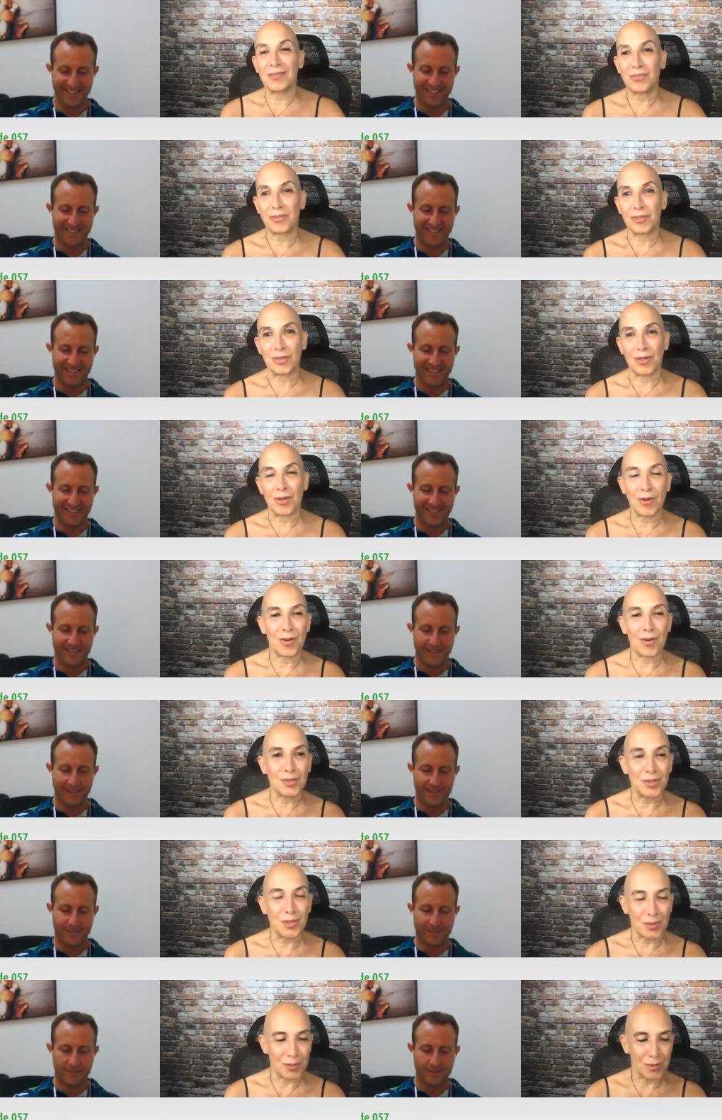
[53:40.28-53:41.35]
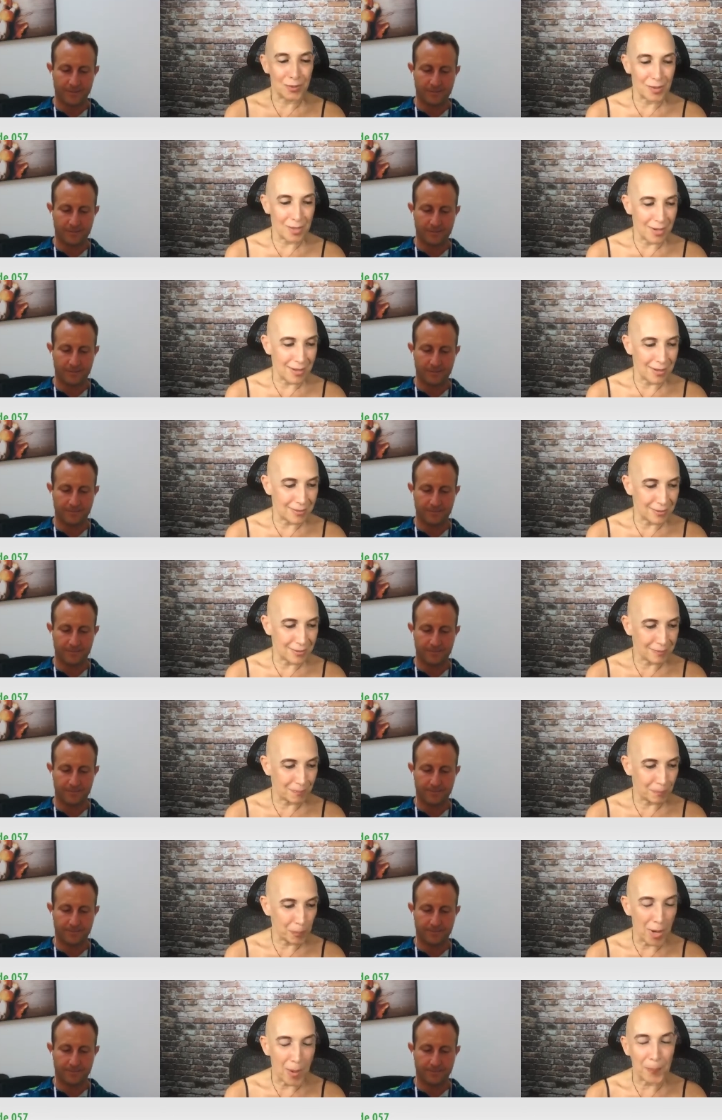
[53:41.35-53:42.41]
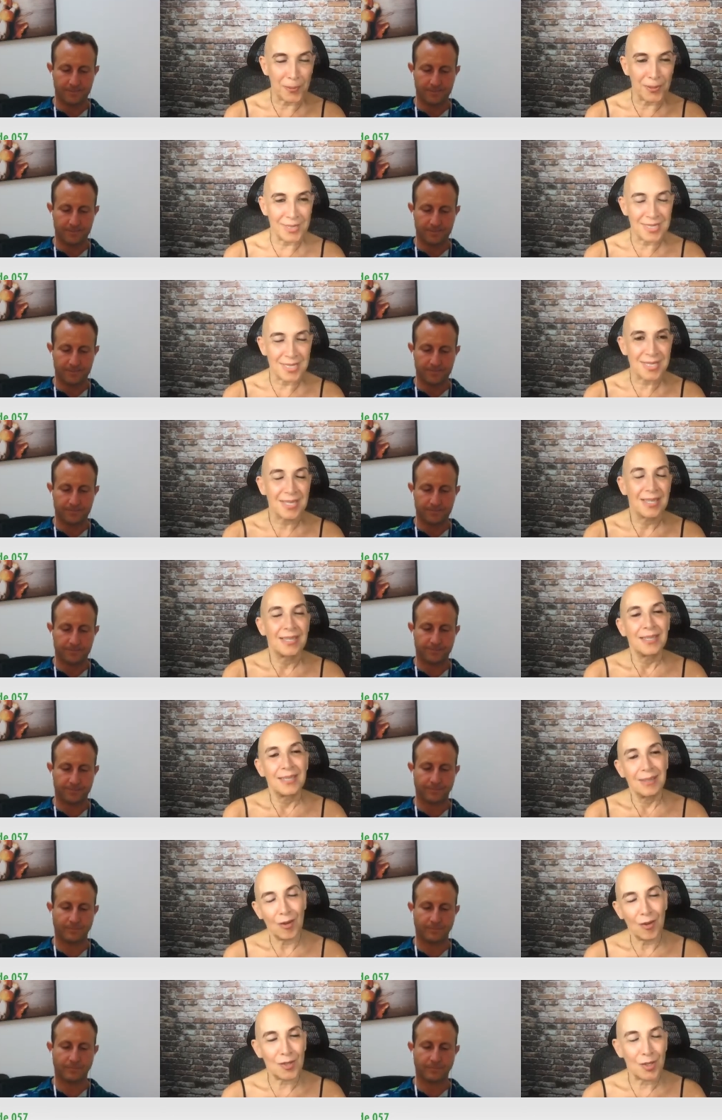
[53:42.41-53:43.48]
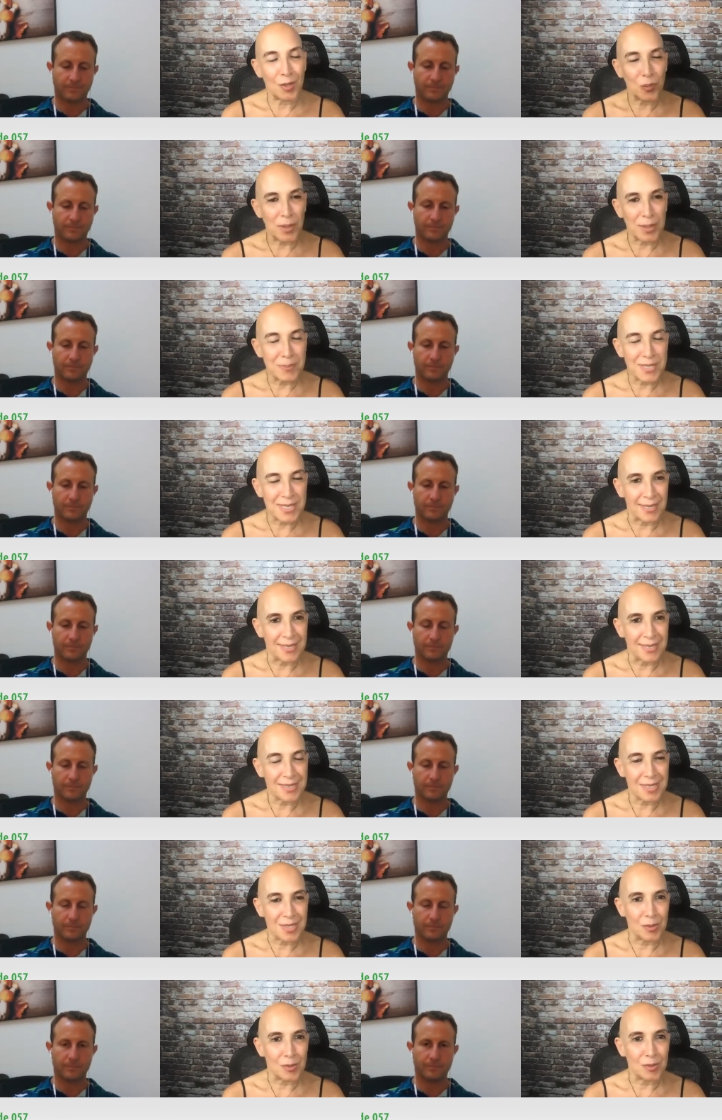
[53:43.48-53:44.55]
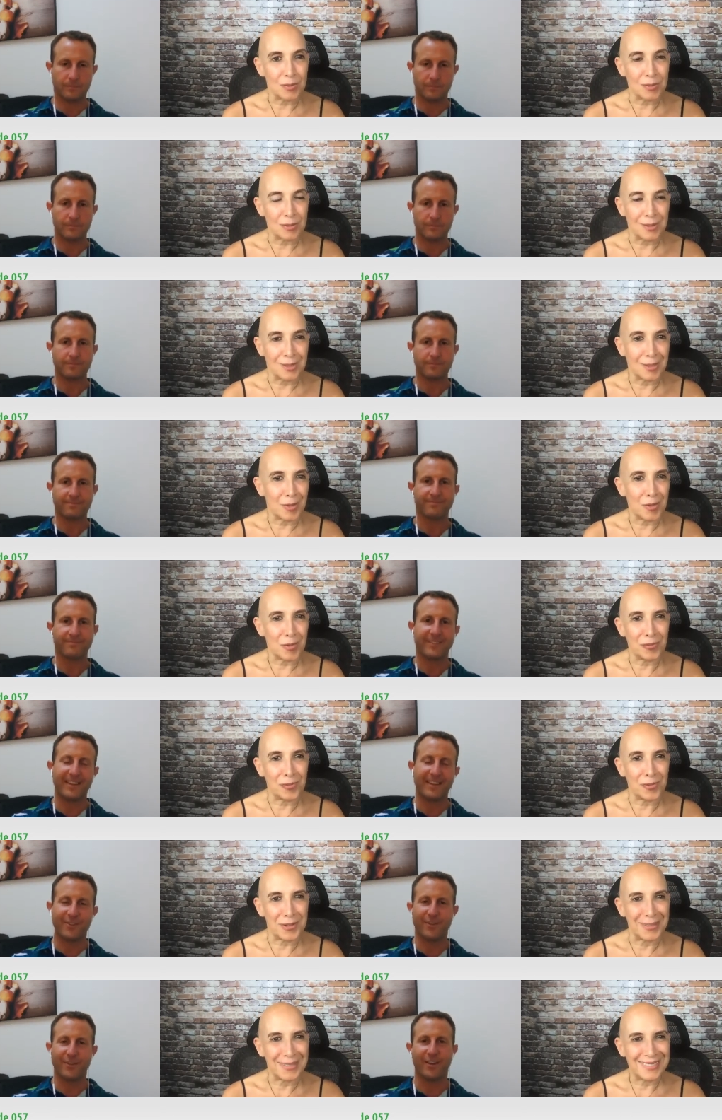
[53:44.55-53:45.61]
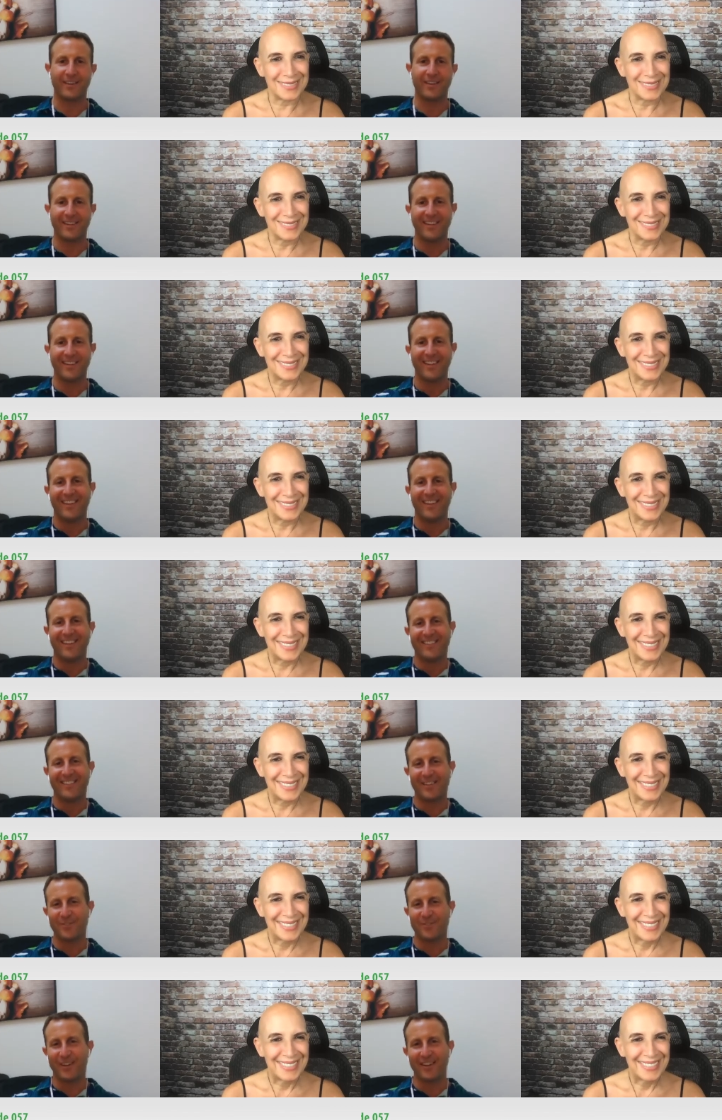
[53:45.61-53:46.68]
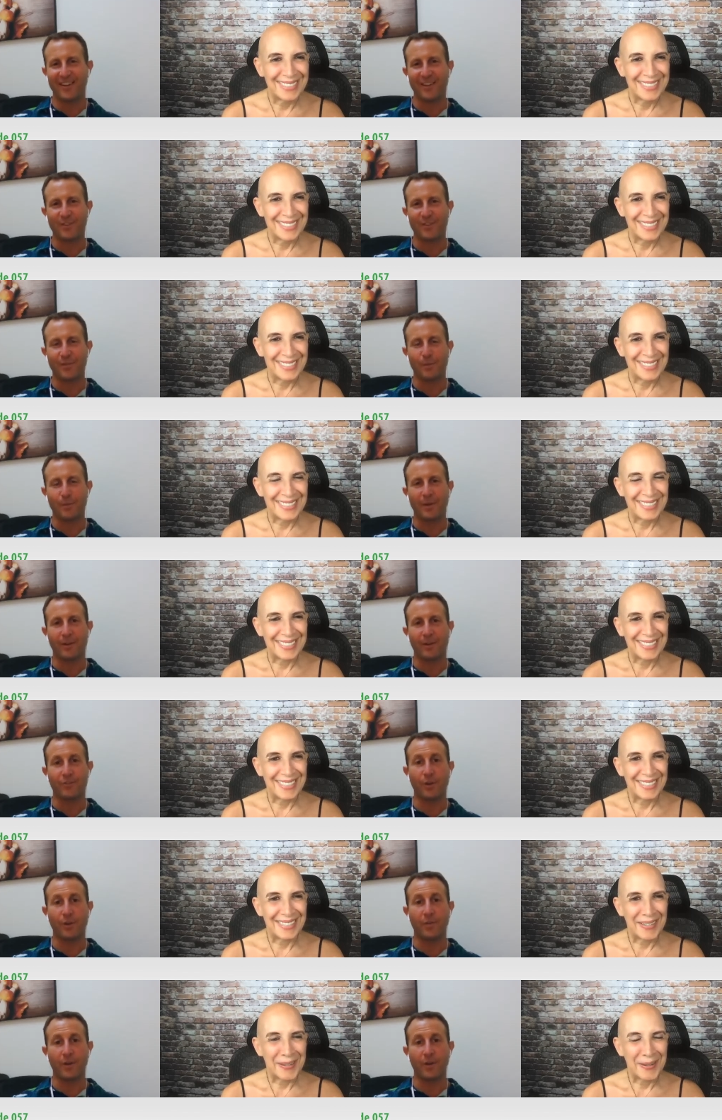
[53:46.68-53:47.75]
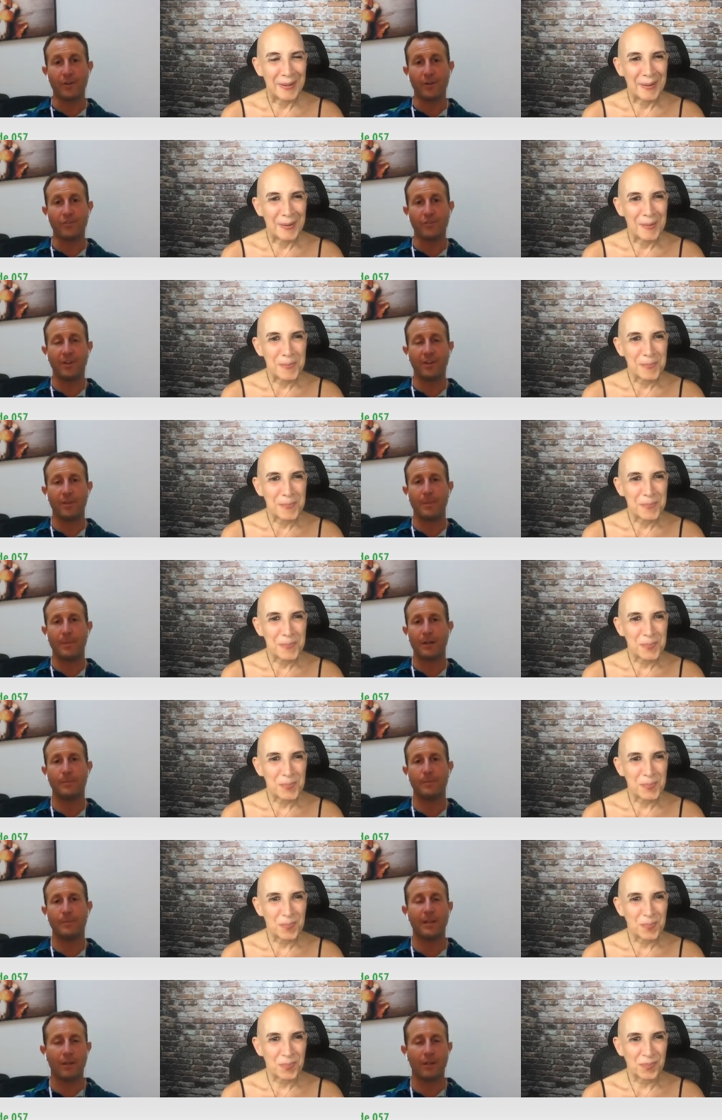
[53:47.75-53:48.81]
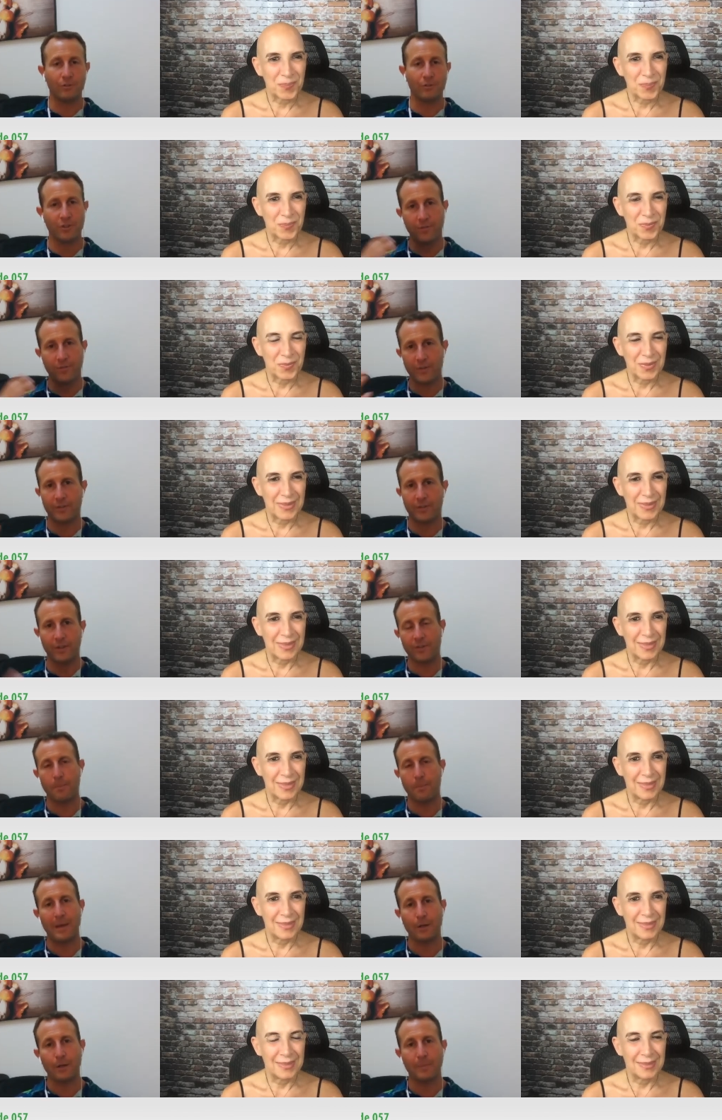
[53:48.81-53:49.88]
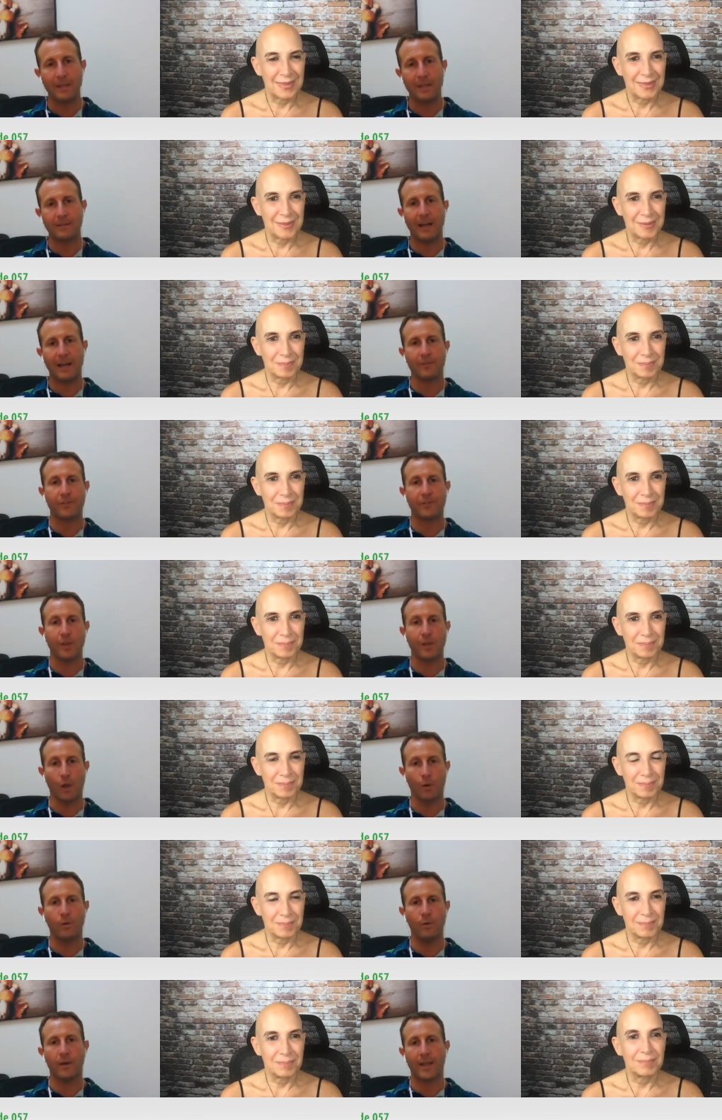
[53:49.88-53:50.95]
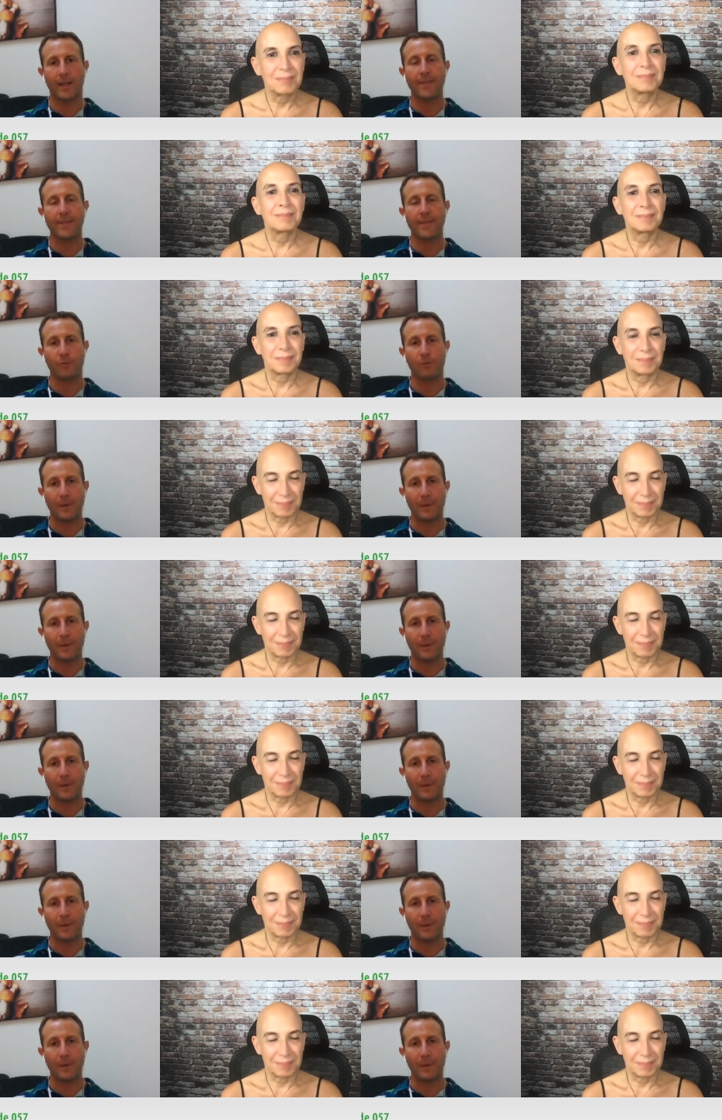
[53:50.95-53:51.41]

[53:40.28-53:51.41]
Speaker 1: for all your uh, properties on our website. So go That's for right. it.
Speaker 2: That's very nice of you, Mira. So if you're interested in the Better Meat Co, just visit us at bettermeat.co. Again, that's